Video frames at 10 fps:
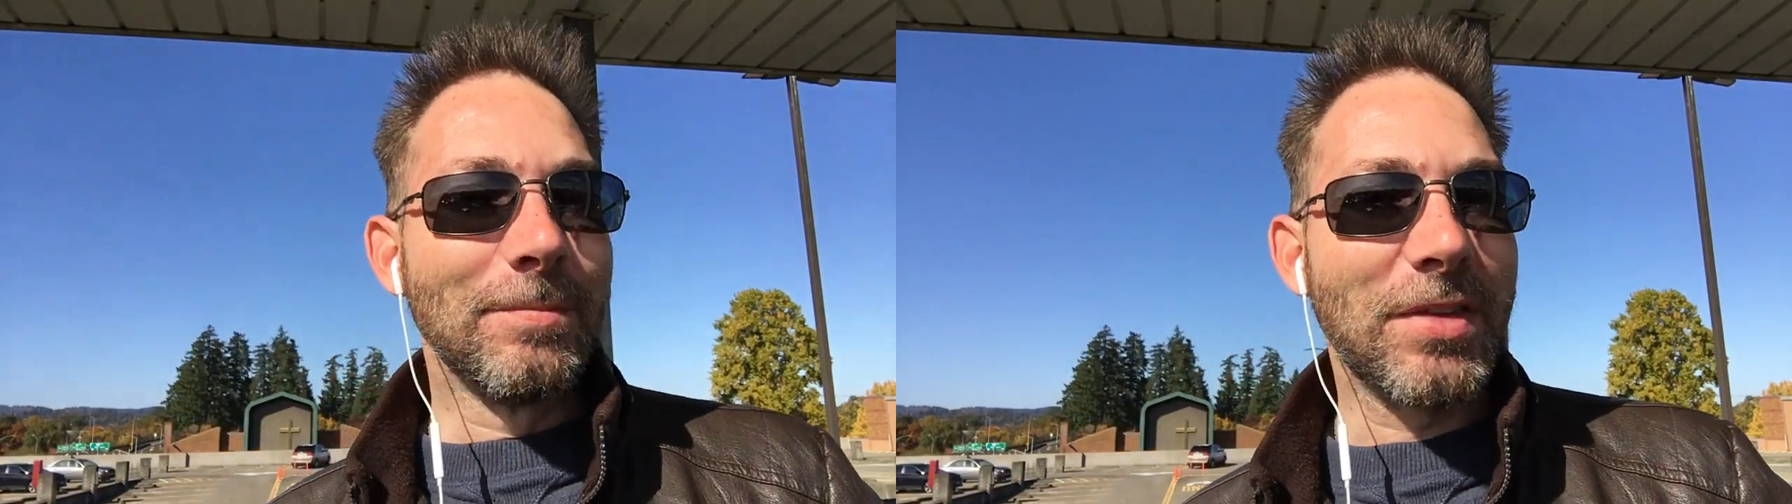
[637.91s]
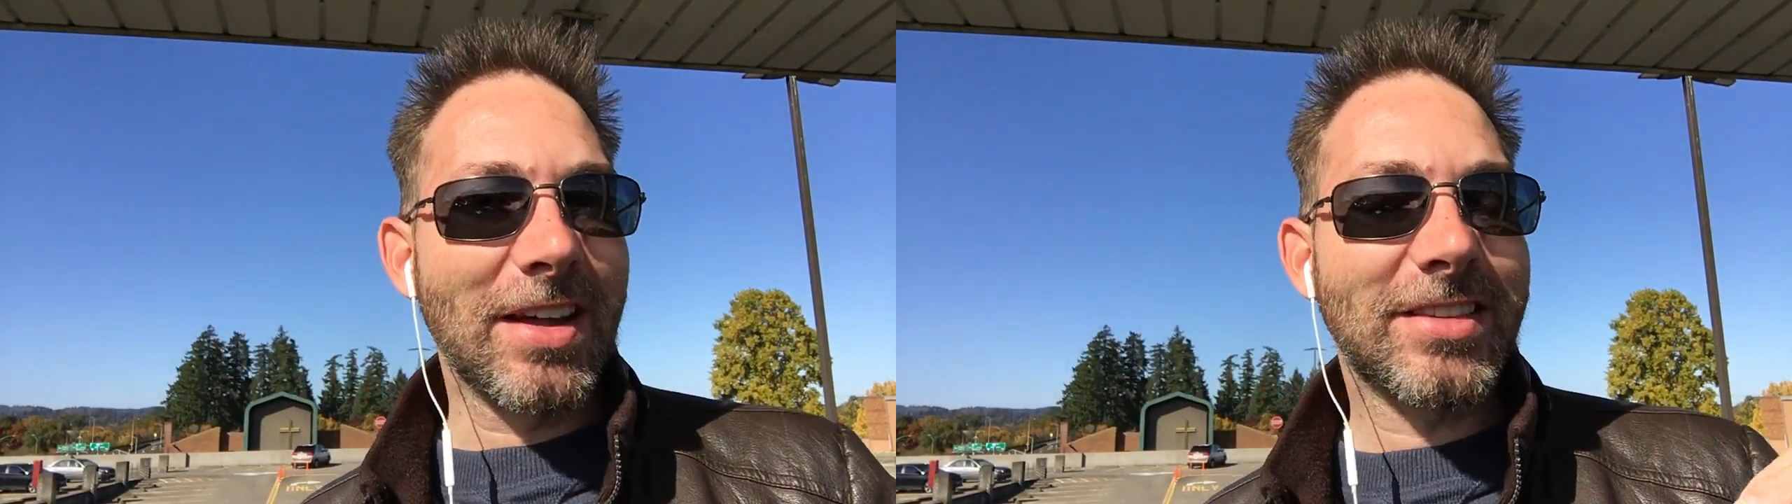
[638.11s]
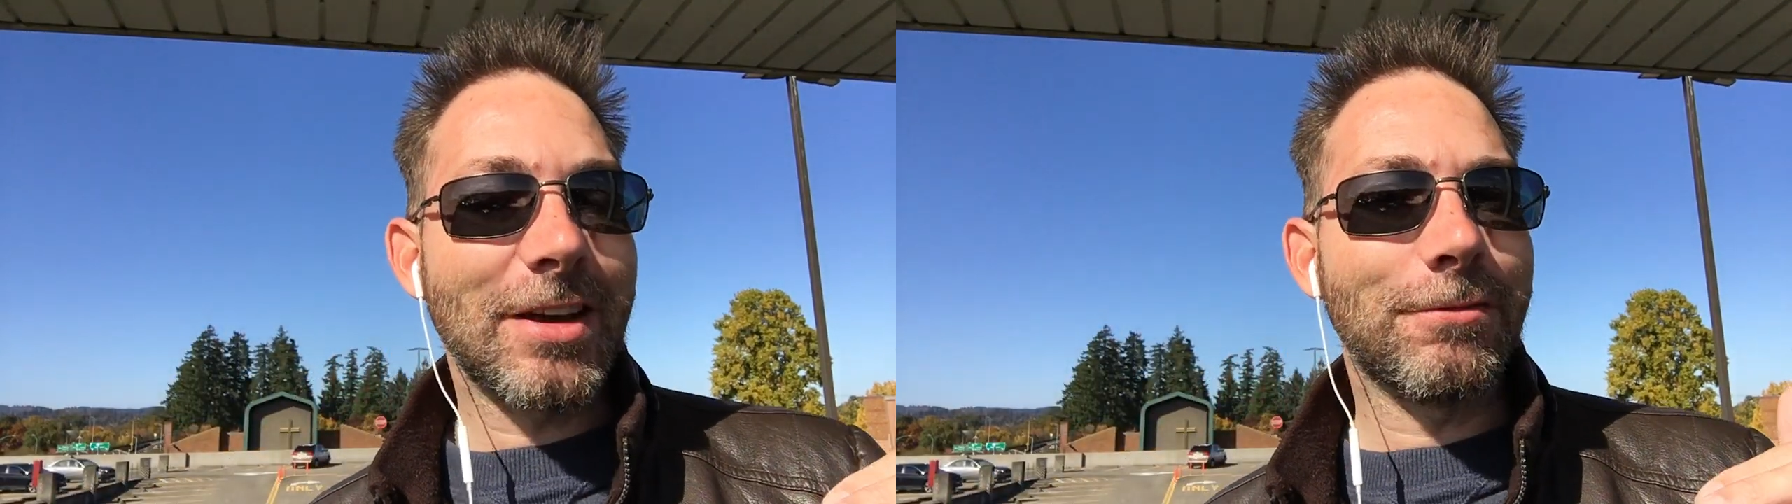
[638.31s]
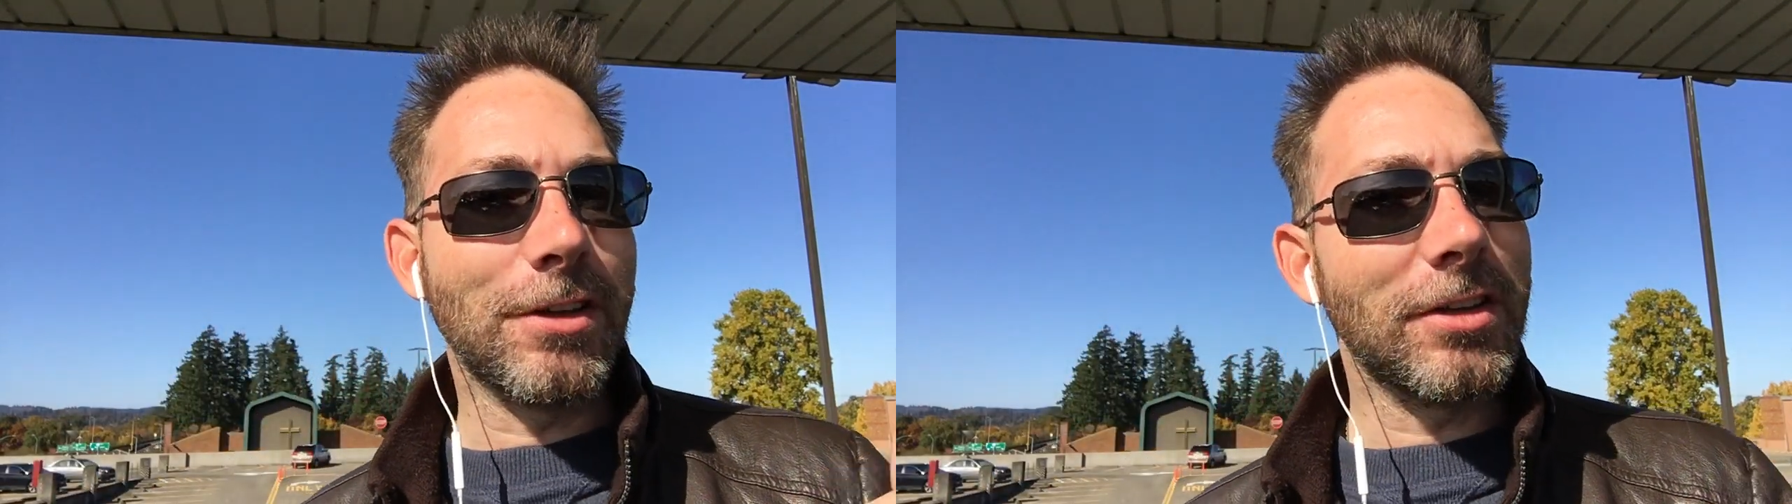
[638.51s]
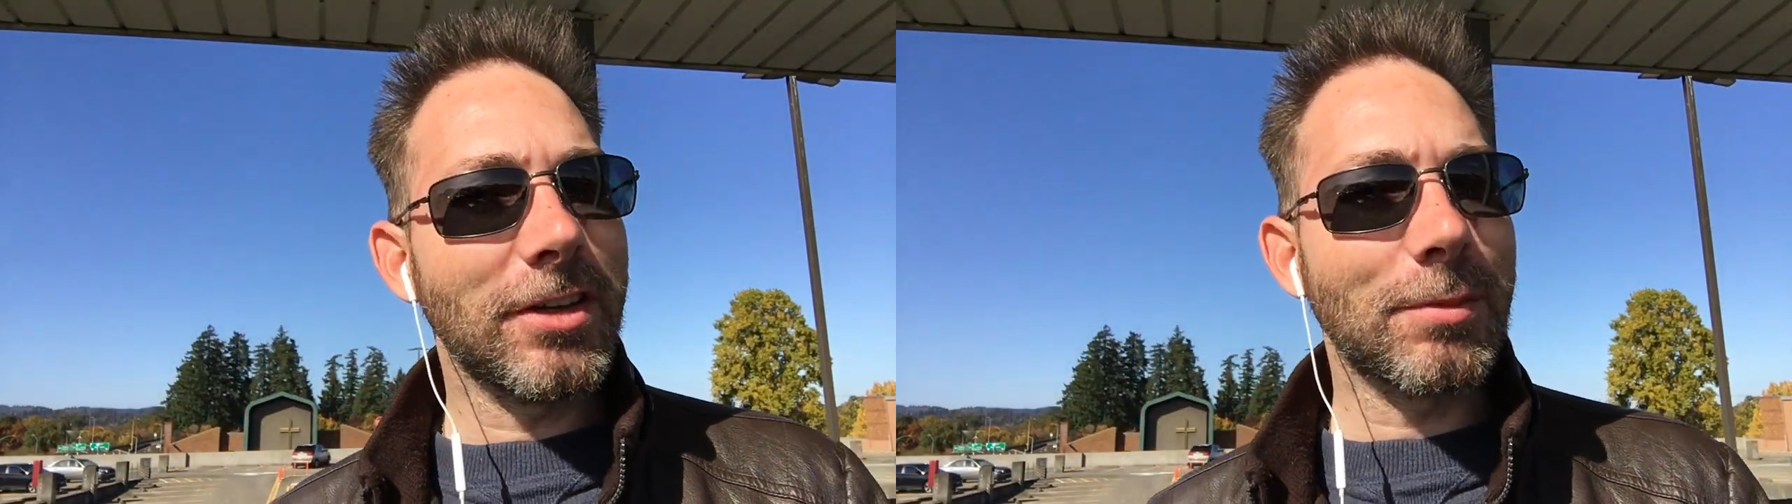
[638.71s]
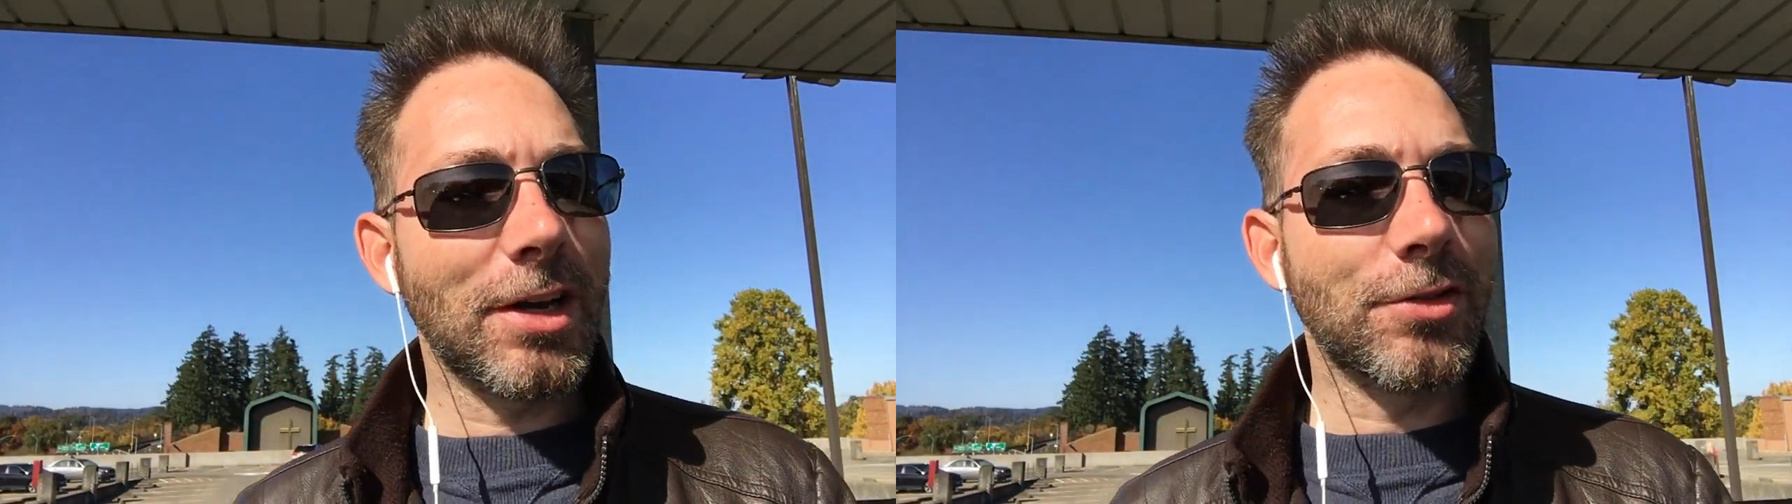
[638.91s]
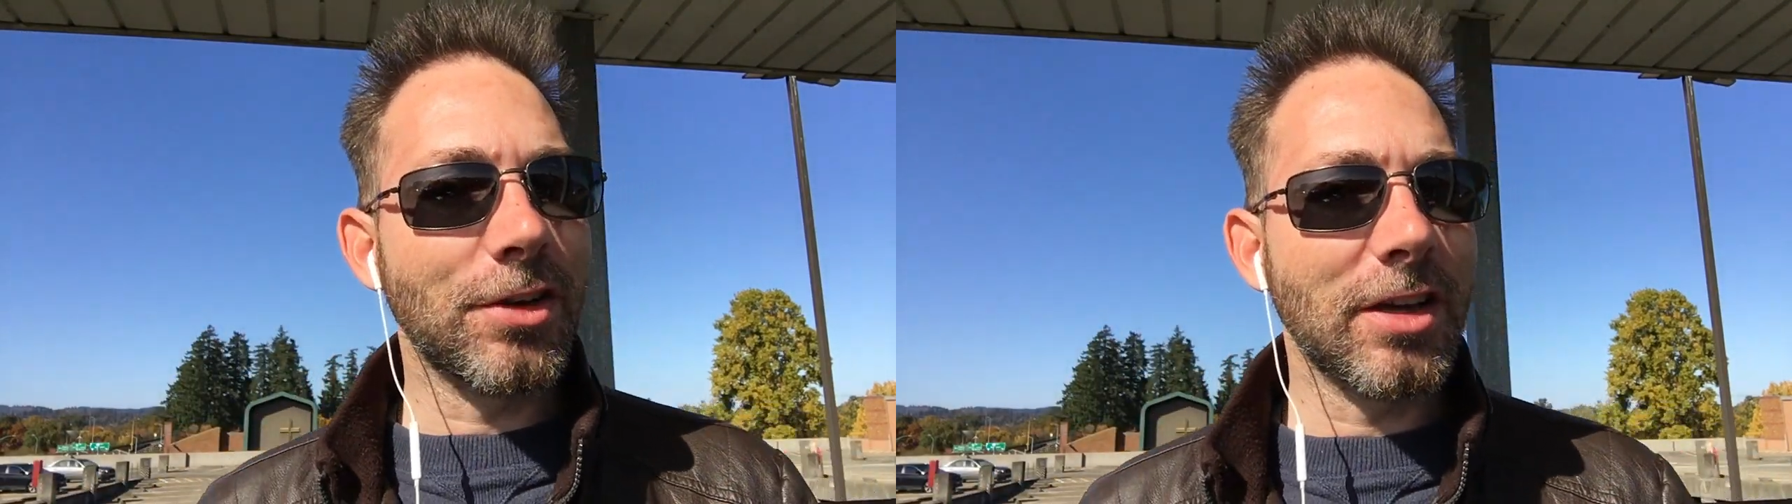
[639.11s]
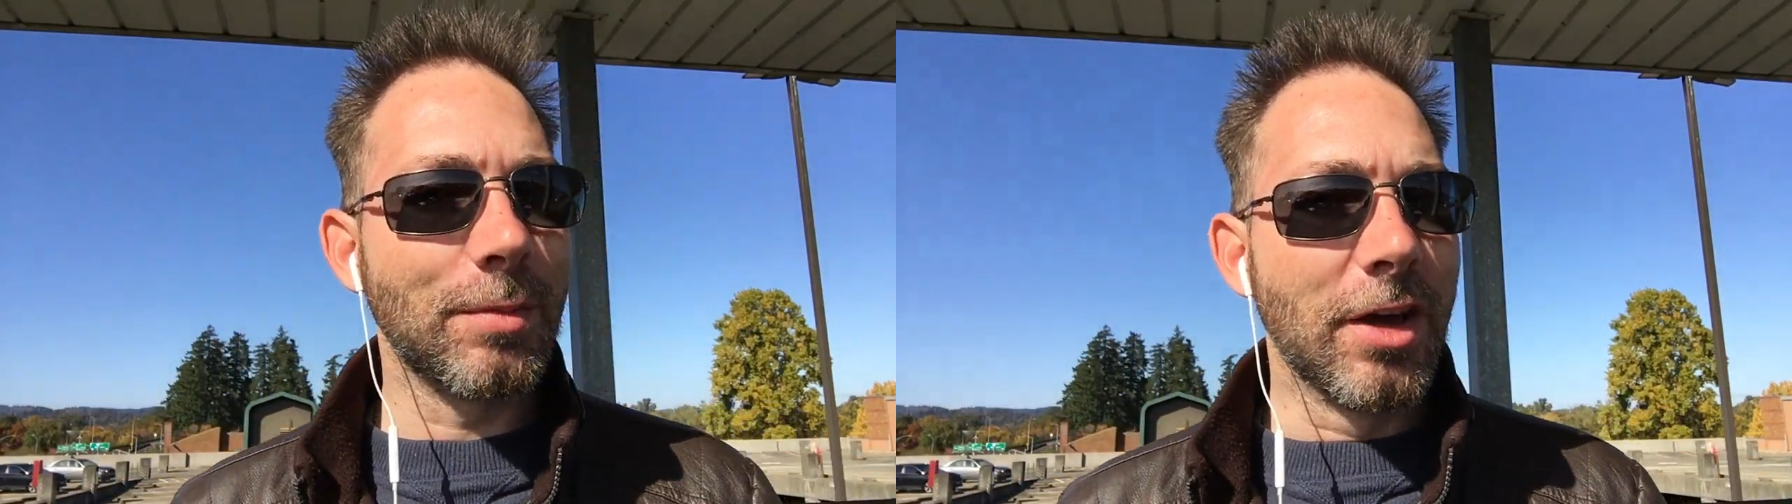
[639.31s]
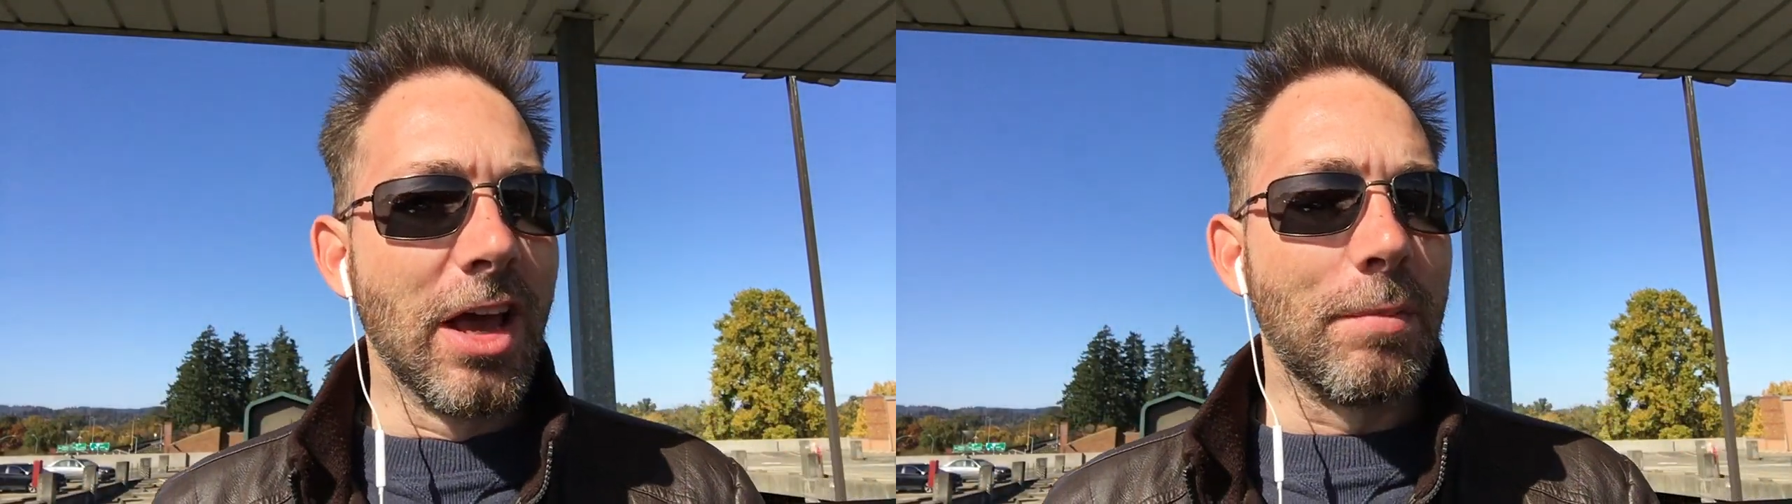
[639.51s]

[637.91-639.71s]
That's that feeling in my dream,